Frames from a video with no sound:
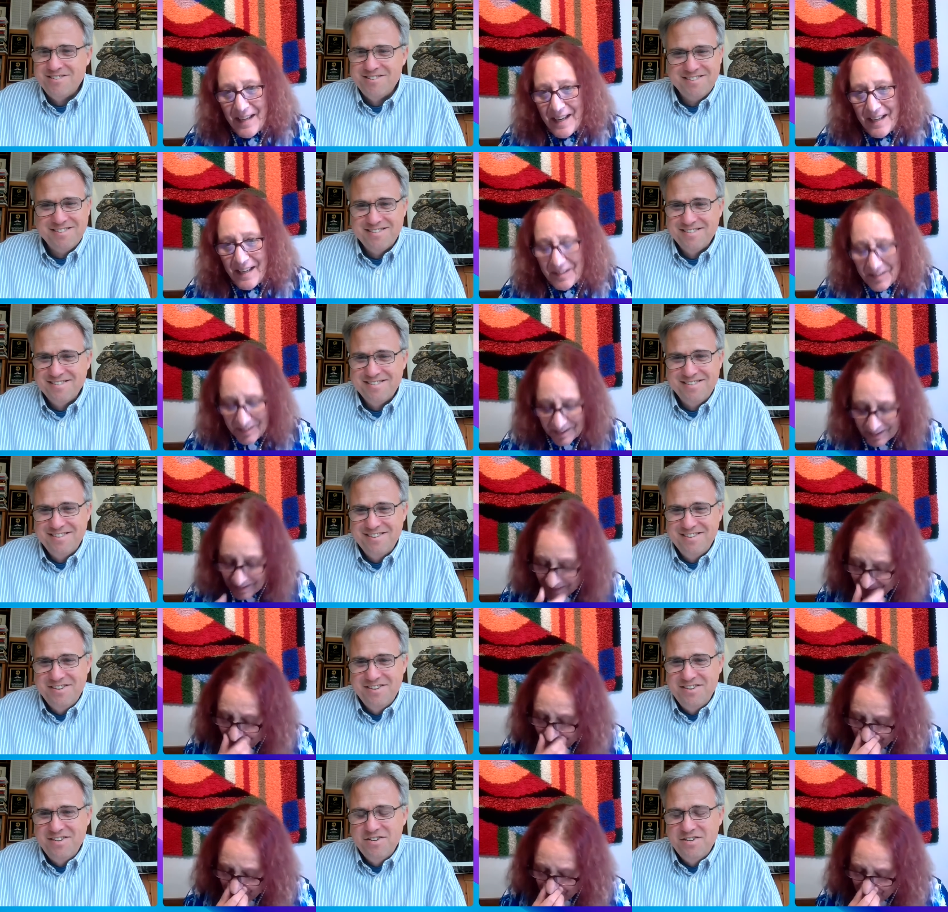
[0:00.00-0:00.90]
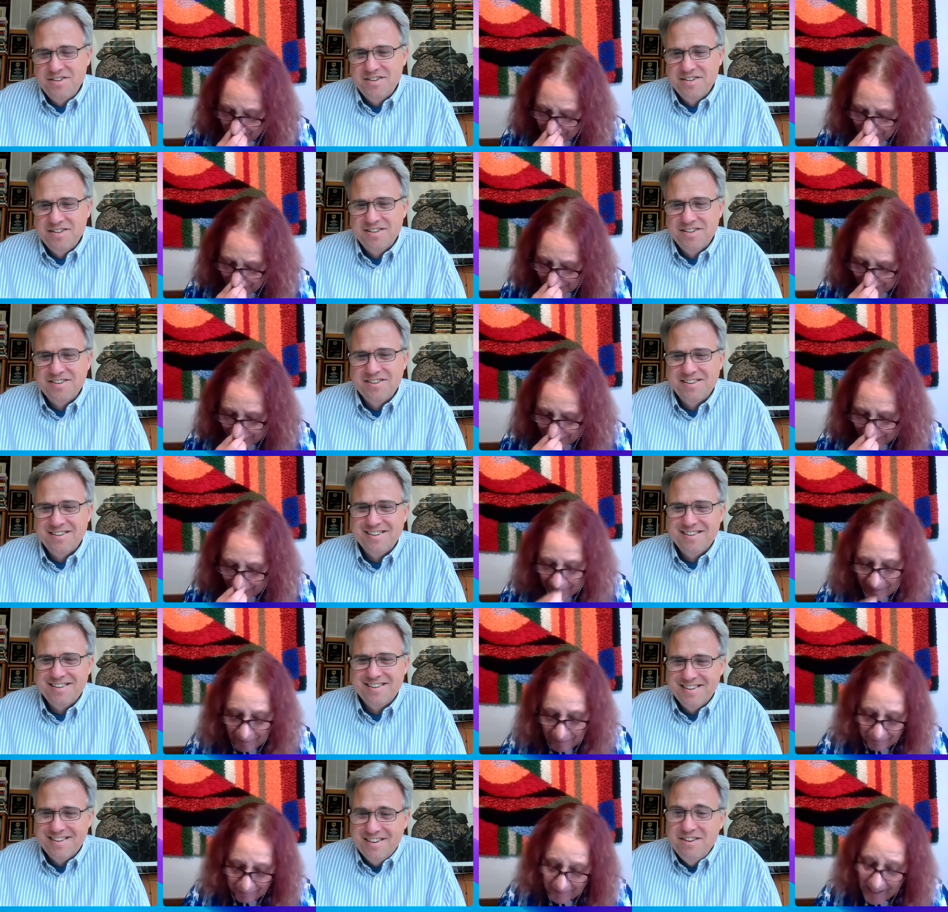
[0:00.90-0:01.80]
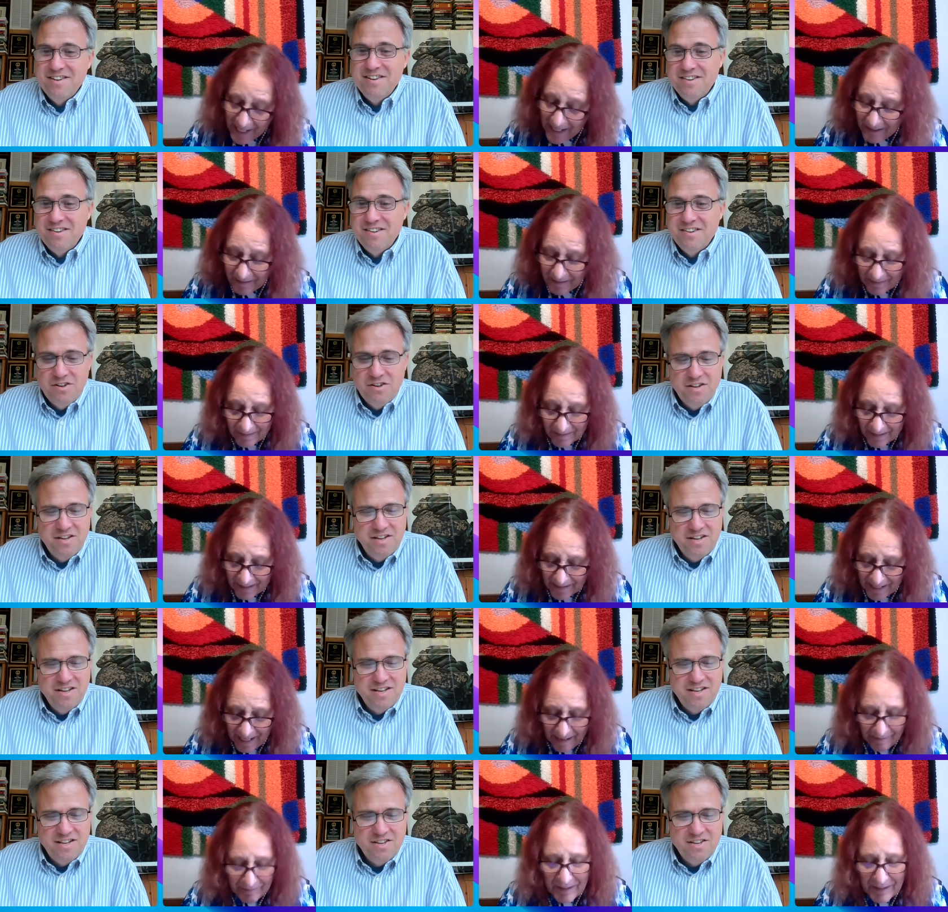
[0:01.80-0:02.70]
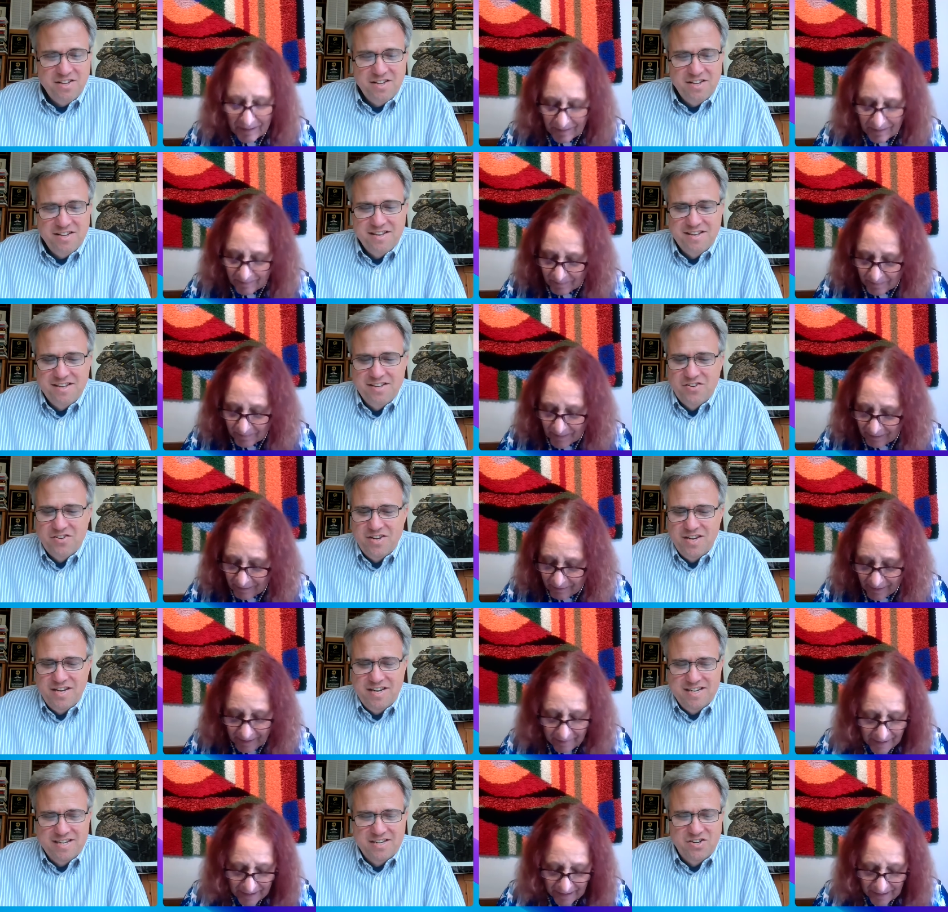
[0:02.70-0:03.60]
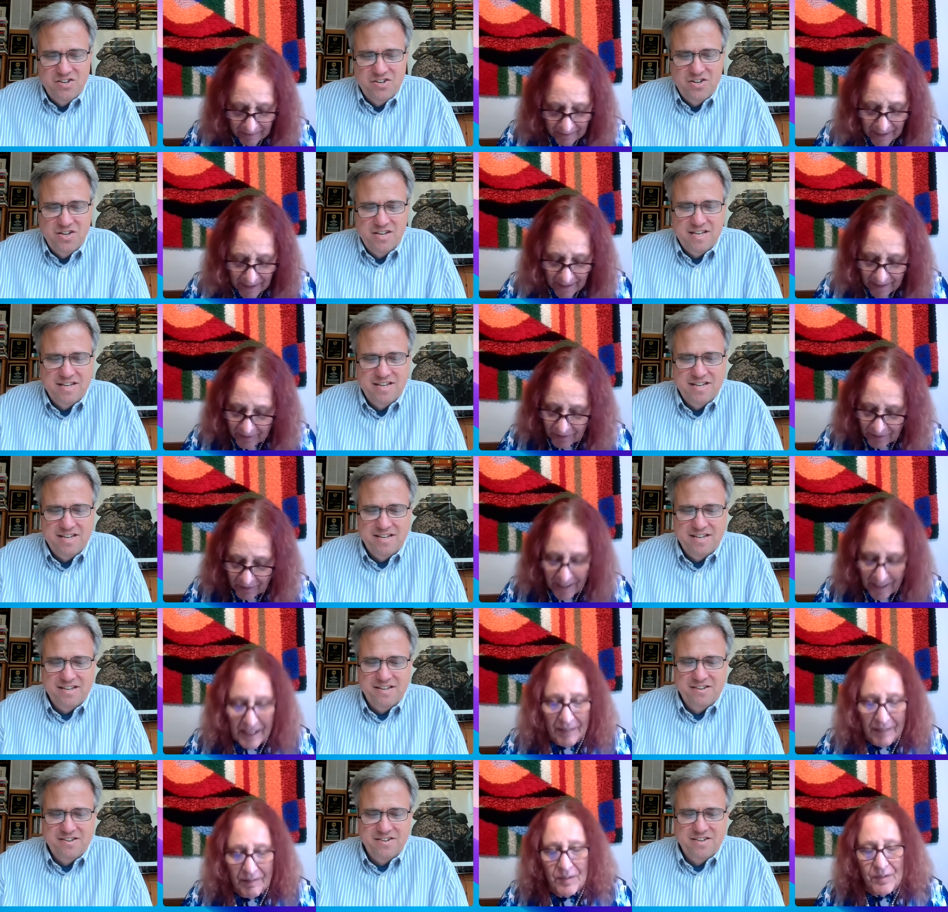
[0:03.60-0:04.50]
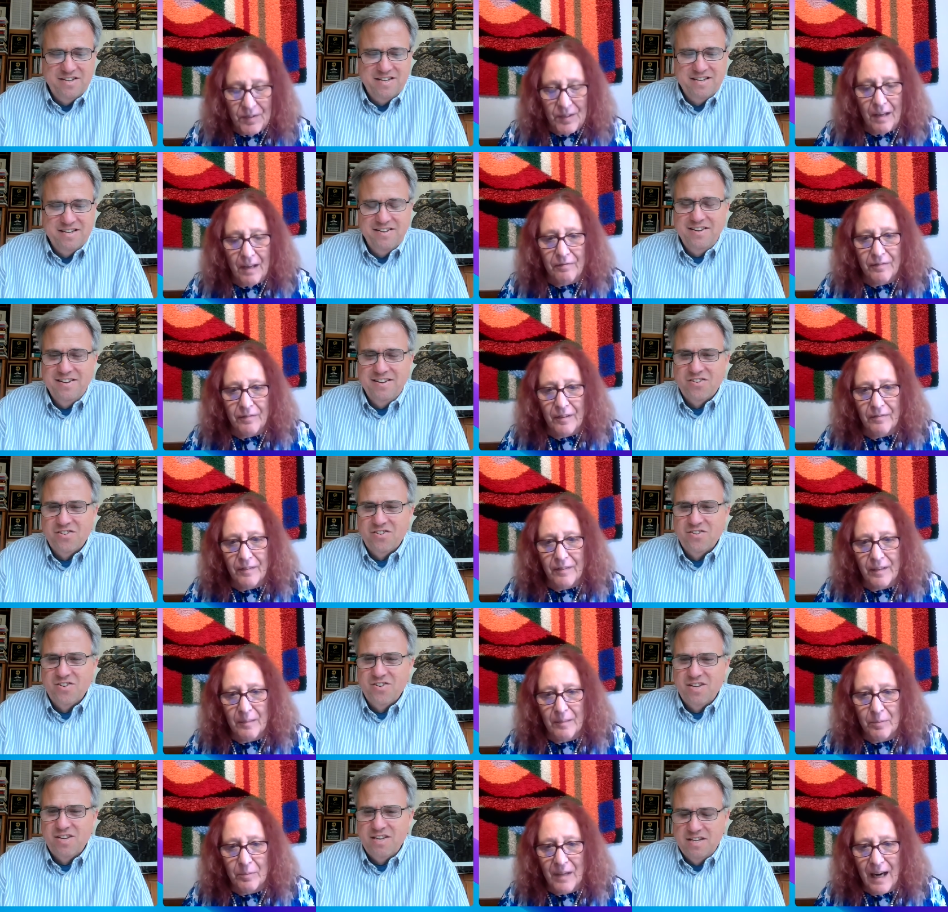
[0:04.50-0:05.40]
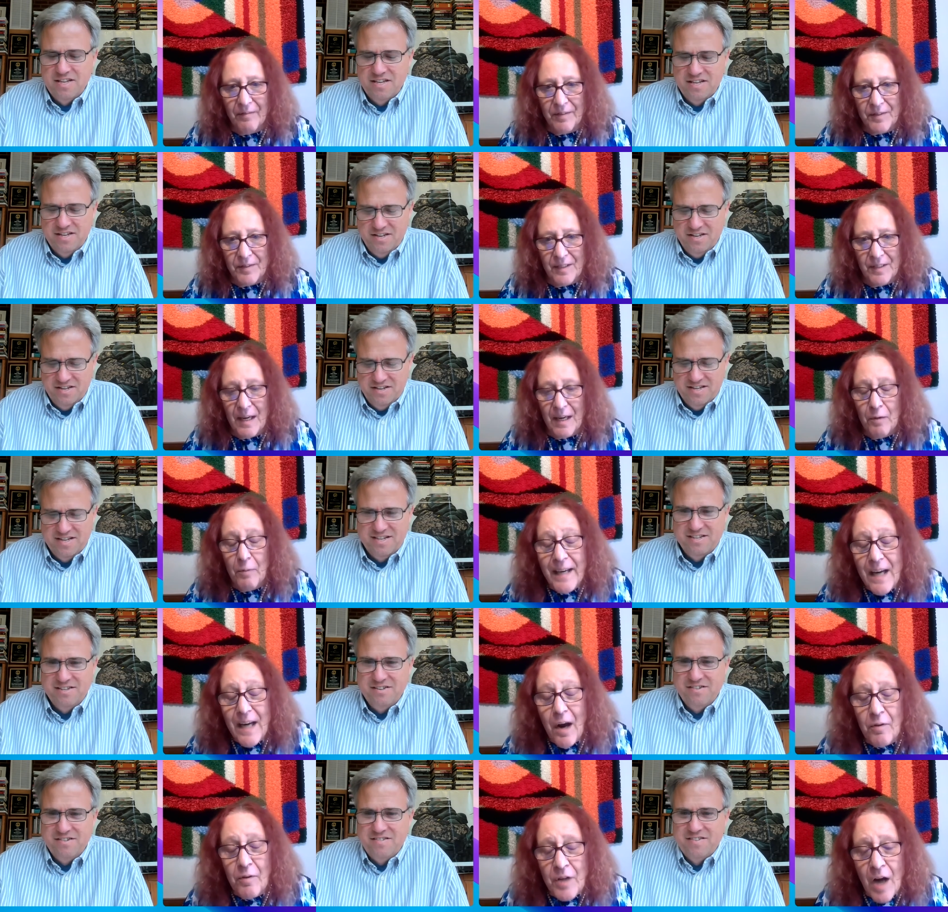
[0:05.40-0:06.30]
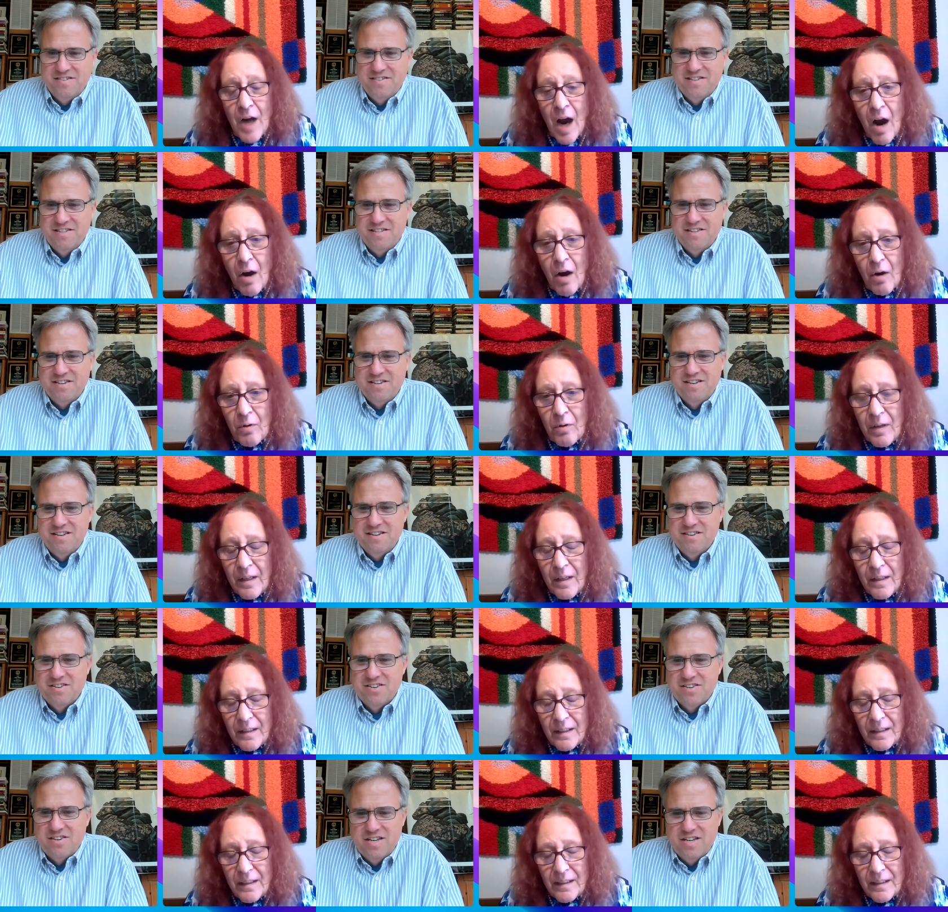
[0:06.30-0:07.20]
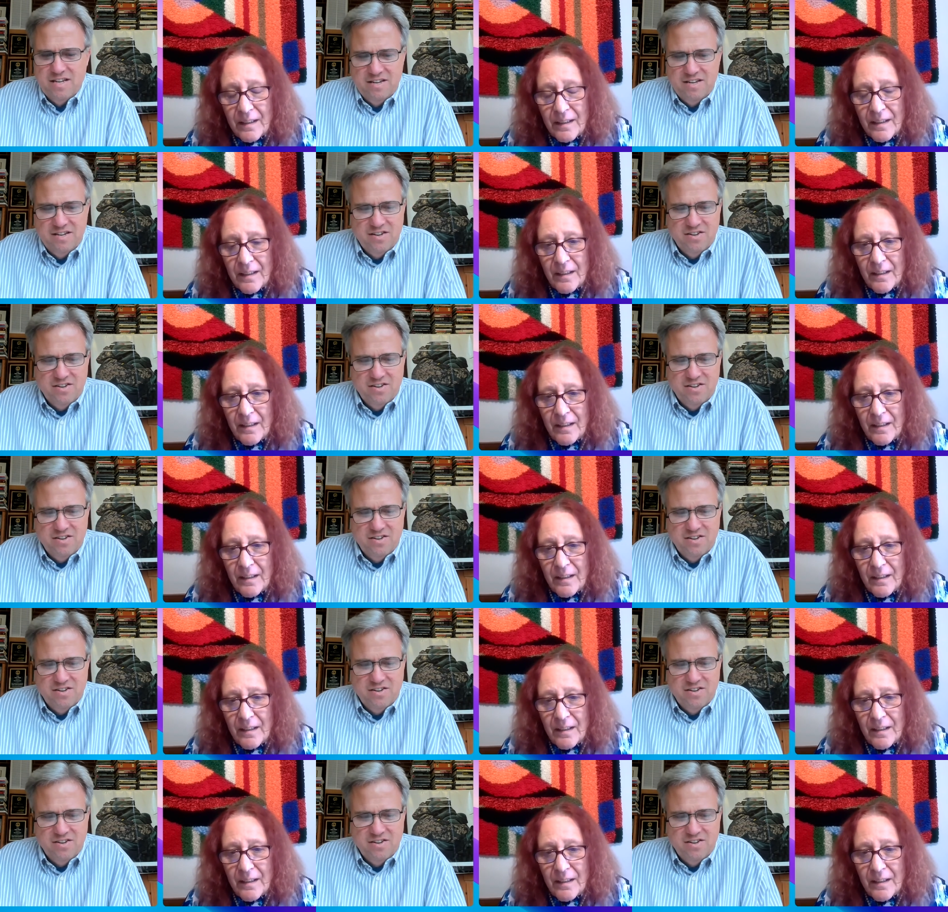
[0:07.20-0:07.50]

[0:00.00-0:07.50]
Speaker 1: this, then this, you know. I'm afraid I'd have to agree with you that it's kind of a self fulfilling prophecy. Now, we don't know.